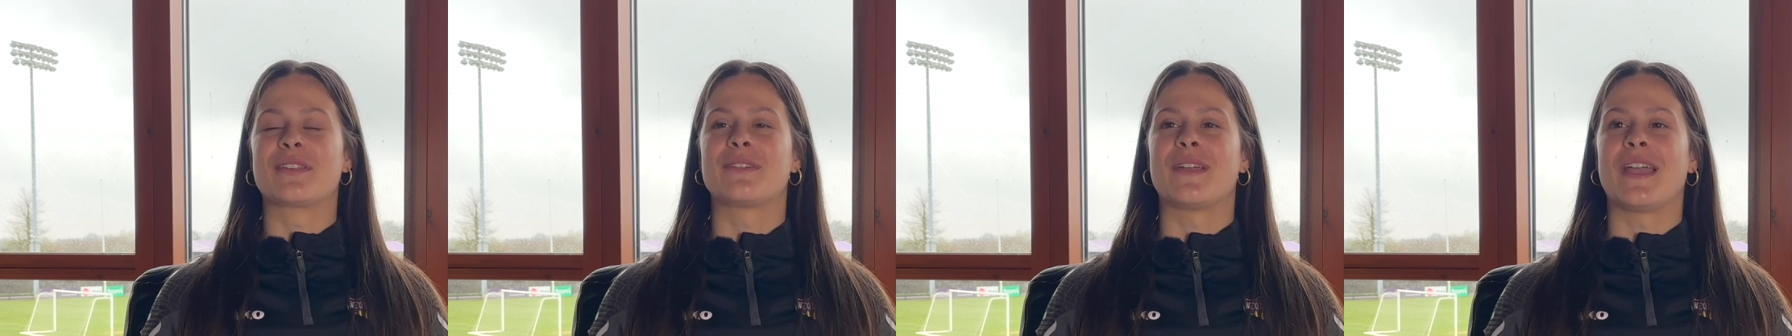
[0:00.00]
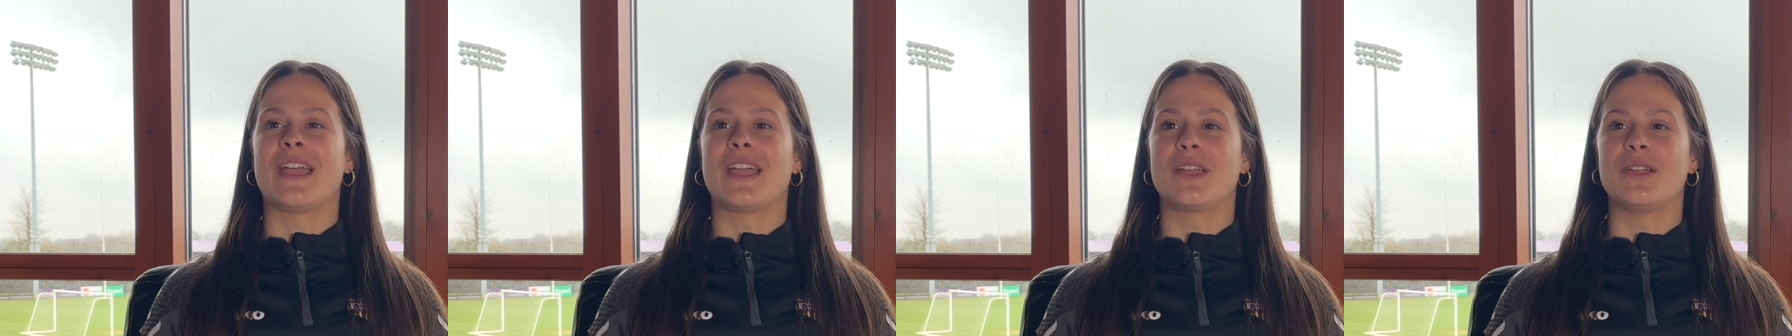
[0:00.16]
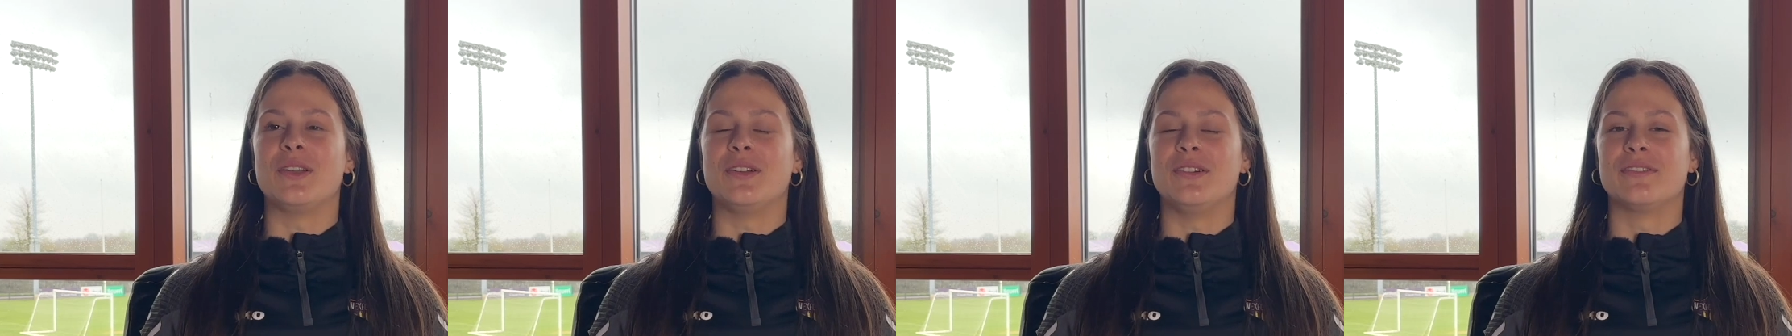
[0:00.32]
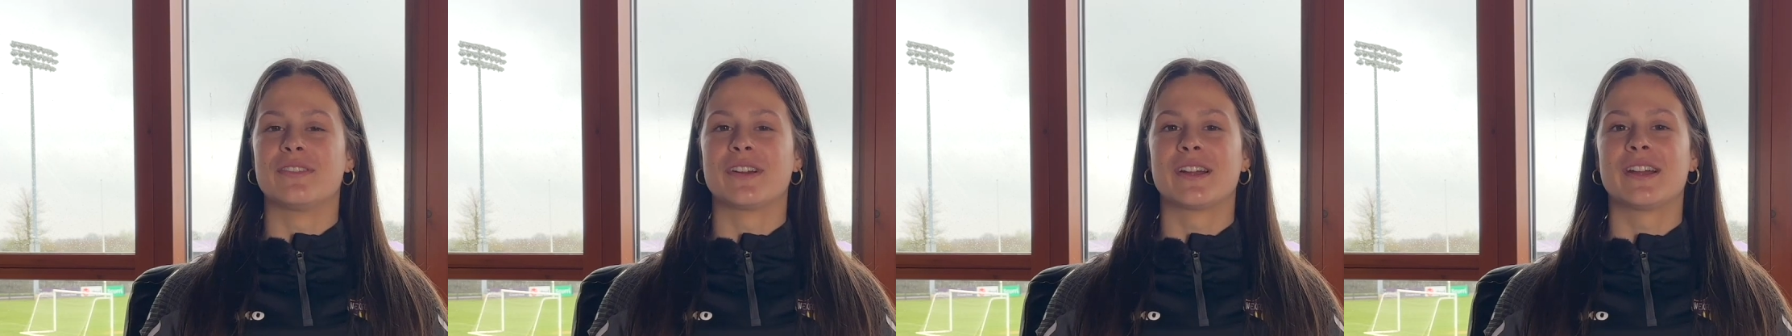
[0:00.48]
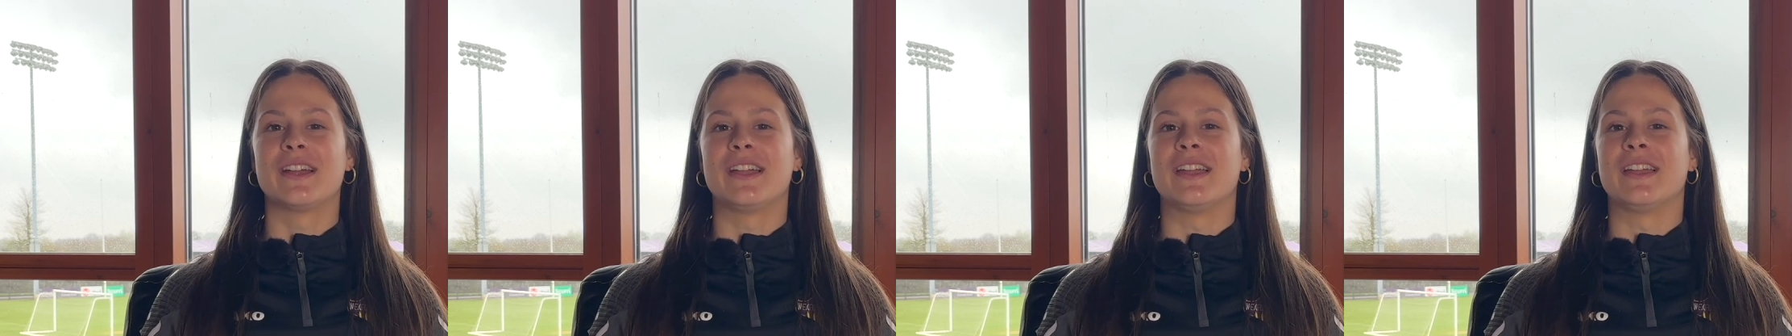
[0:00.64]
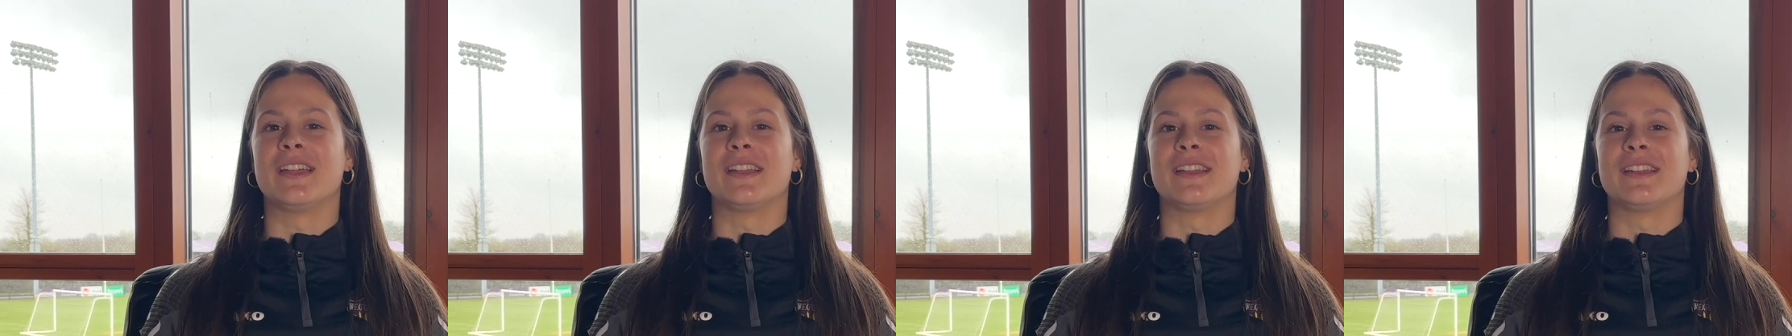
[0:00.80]
Vancouver
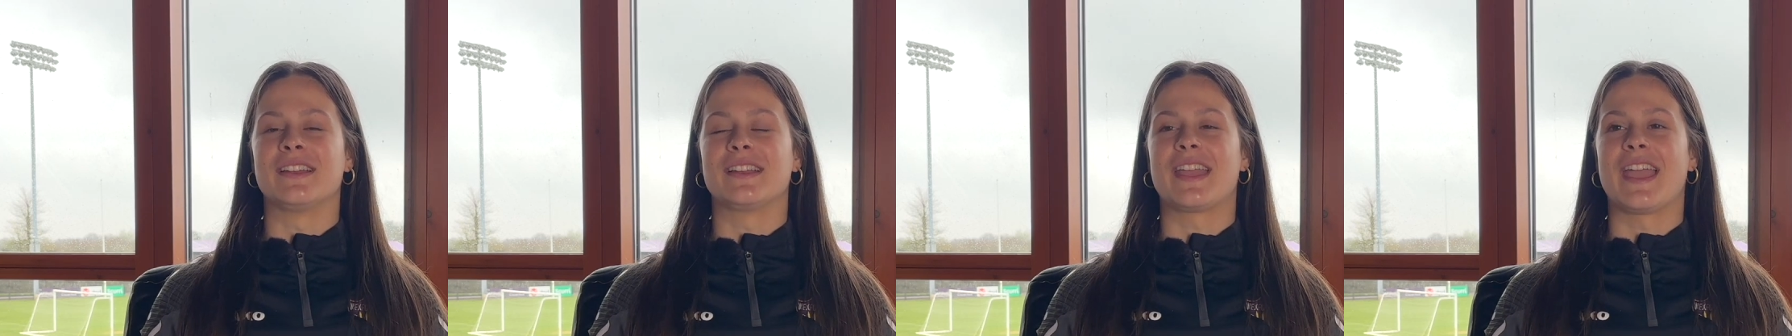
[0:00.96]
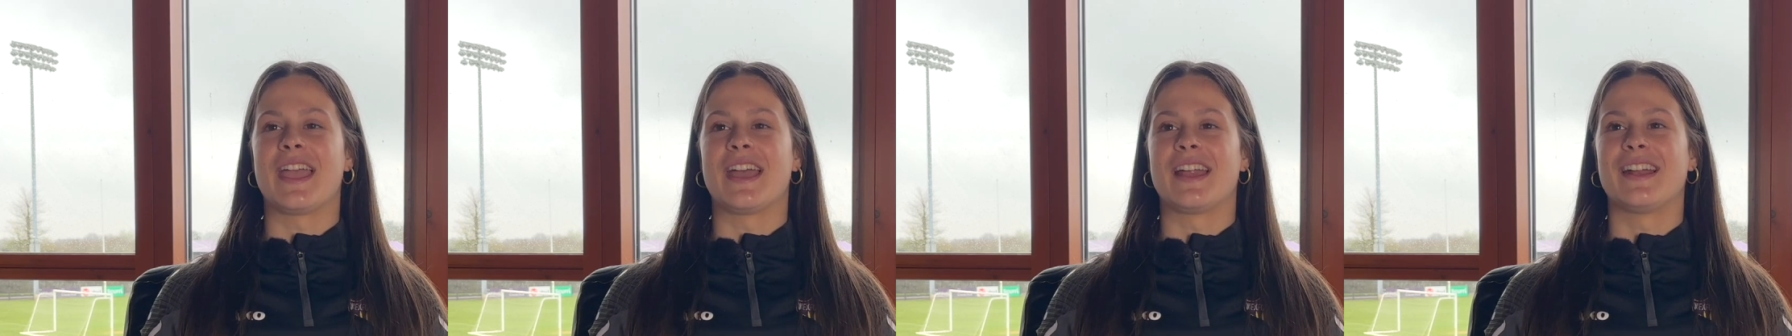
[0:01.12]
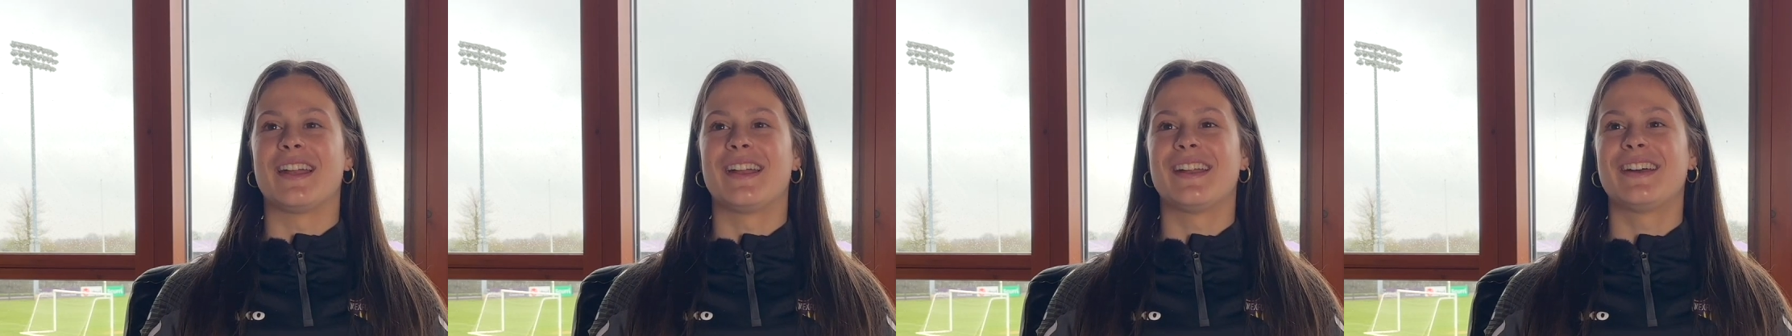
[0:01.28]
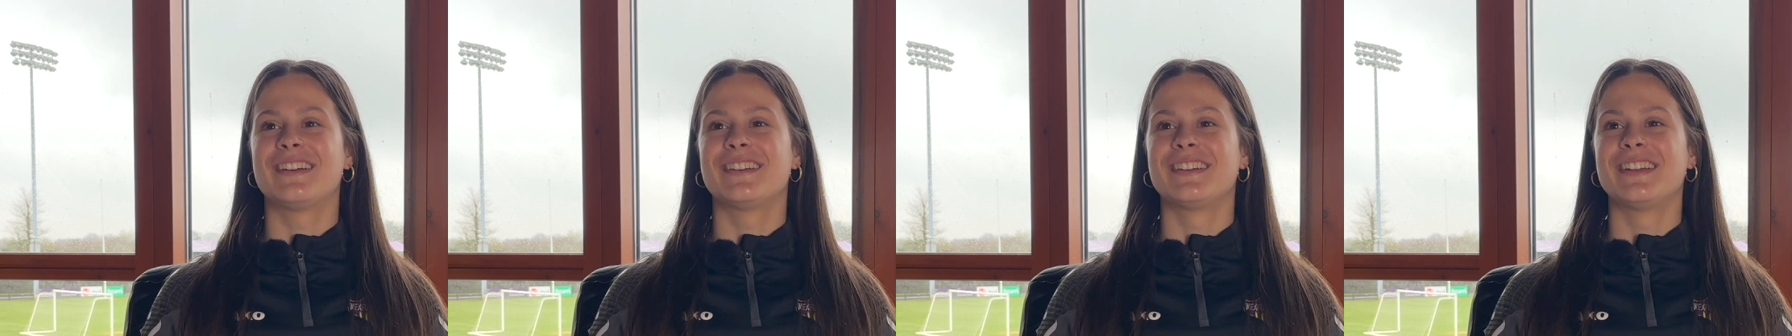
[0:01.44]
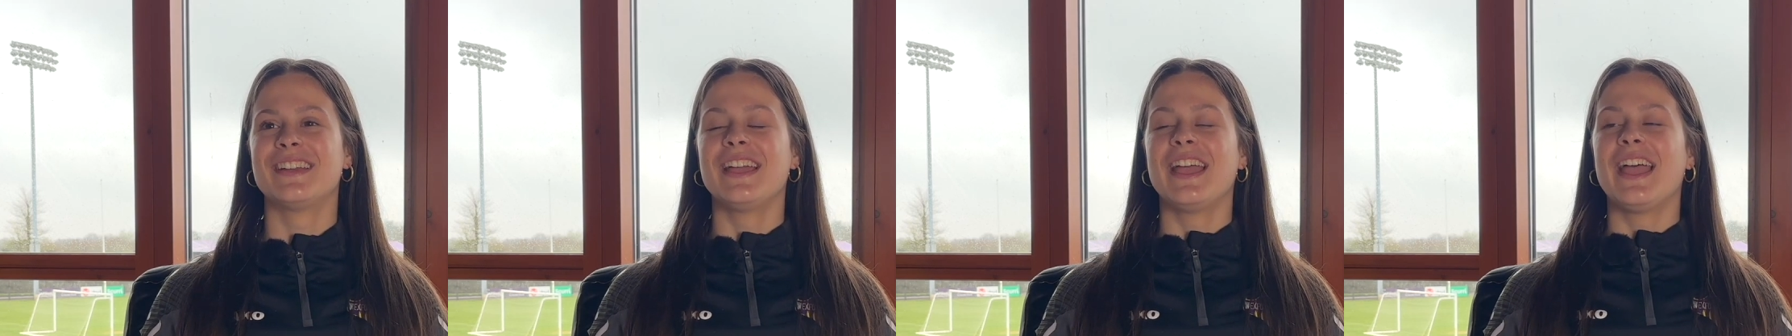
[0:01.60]
in Canada,